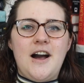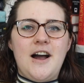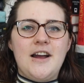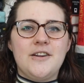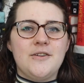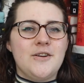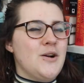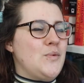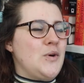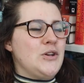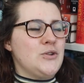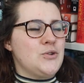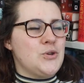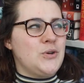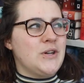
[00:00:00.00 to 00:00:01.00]
I don't know what
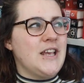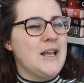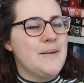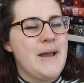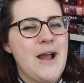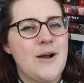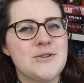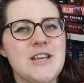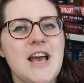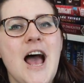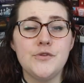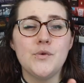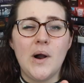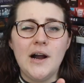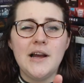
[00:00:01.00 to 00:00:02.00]
you're talking about. If
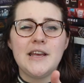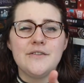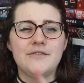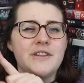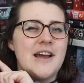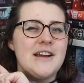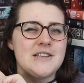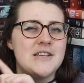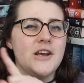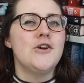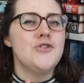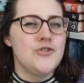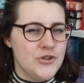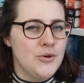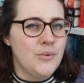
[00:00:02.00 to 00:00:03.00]
you are here for that,
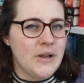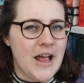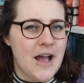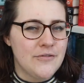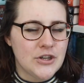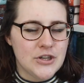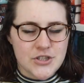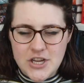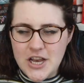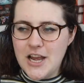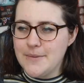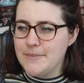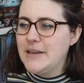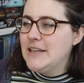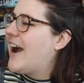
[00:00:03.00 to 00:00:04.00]
you will have a good
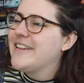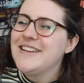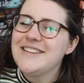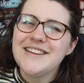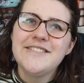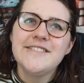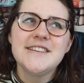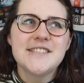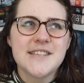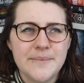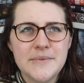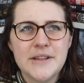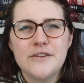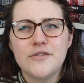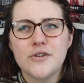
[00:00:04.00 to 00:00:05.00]
time. I think there is
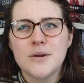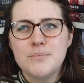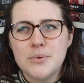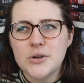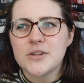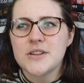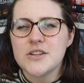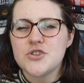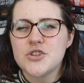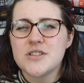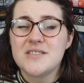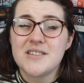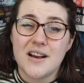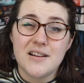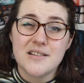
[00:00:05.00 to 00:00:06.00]
something for a book that
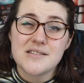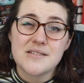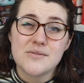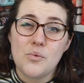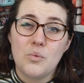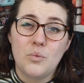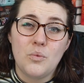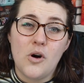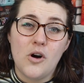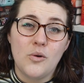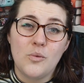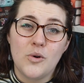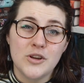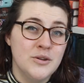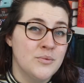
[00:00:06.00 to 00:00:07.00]
just does
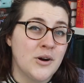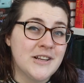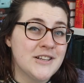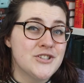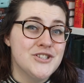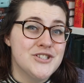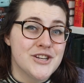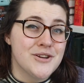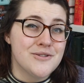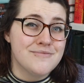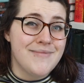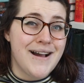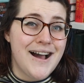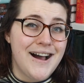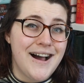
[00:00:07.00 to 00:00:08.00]
what you want it to do.
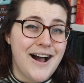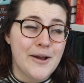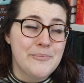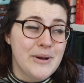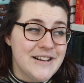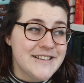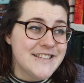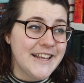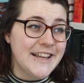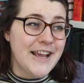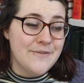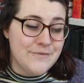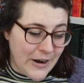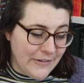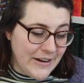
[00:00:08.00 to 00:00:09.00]
I personally
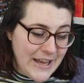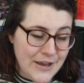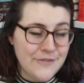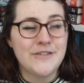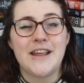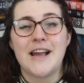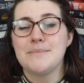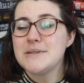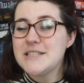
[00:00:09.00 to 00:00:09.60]
am very here for that,